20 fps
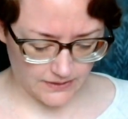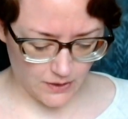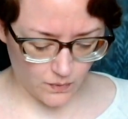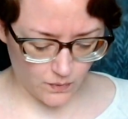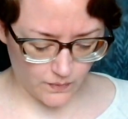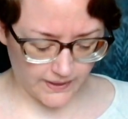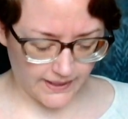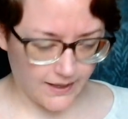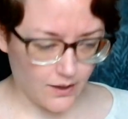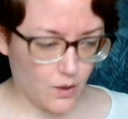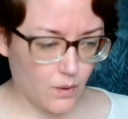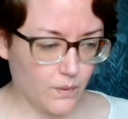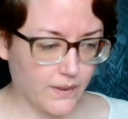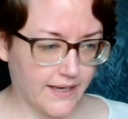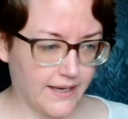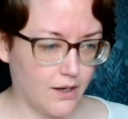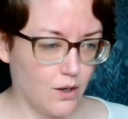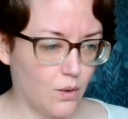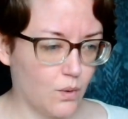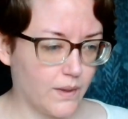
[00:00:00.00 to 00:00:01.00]
okay, okay,
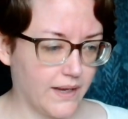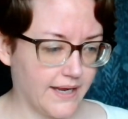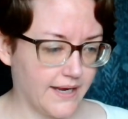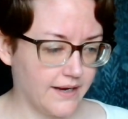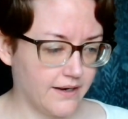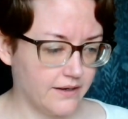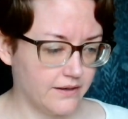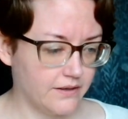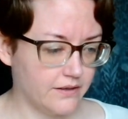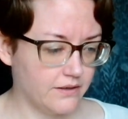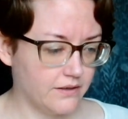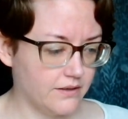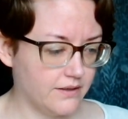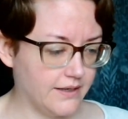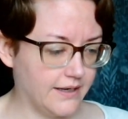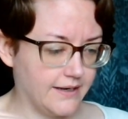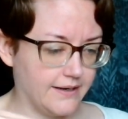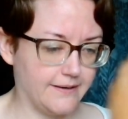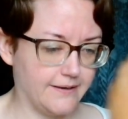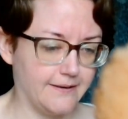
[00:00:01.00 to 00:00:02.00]
okay.
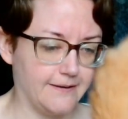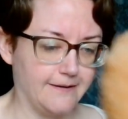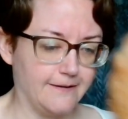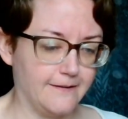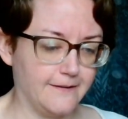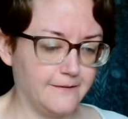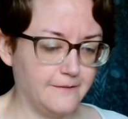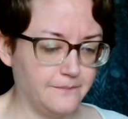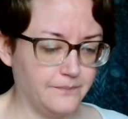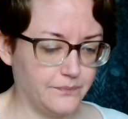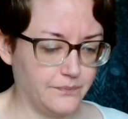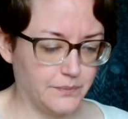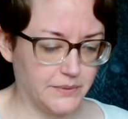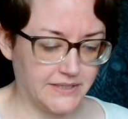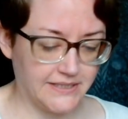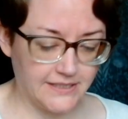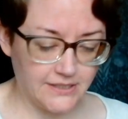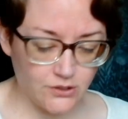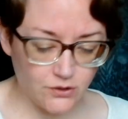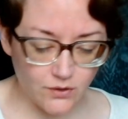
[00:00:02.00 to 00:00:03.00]
Uh huh. But
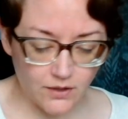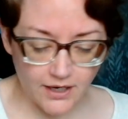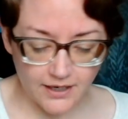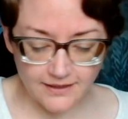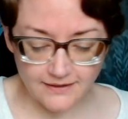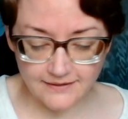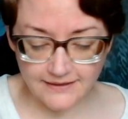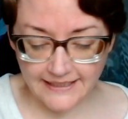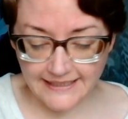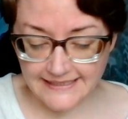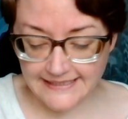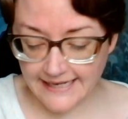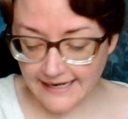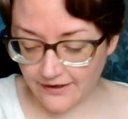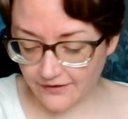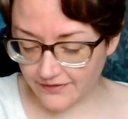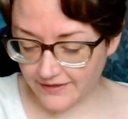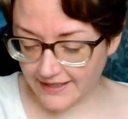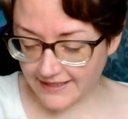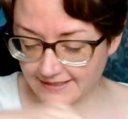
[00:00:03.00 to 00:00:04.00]
then you got to lay
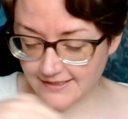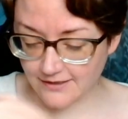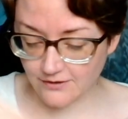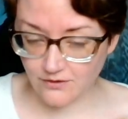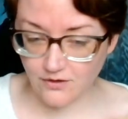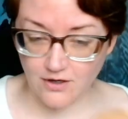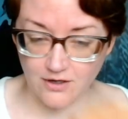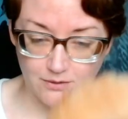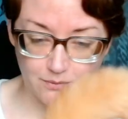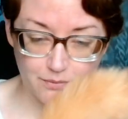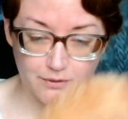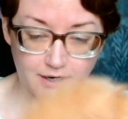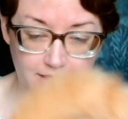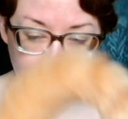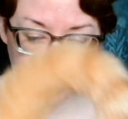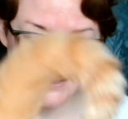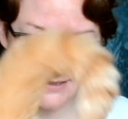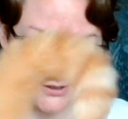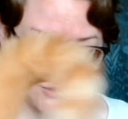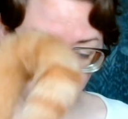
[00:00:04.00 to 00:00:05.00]
down. That's a long
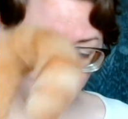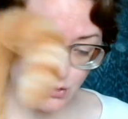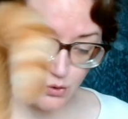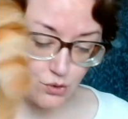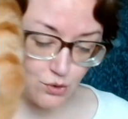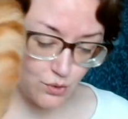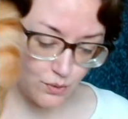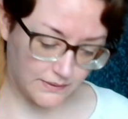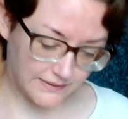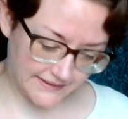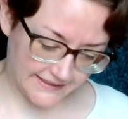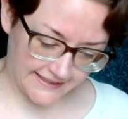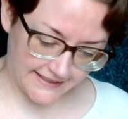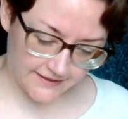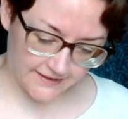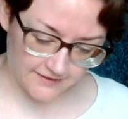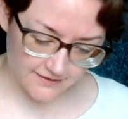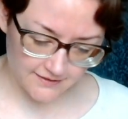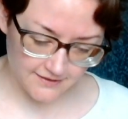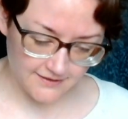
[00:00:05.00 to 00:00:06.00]
process, usually.